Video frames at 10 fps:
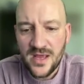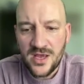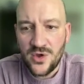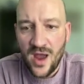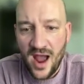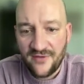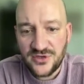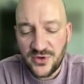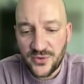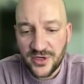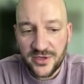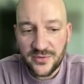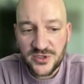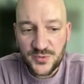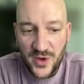you have to be really
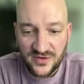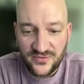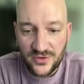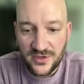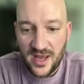respectful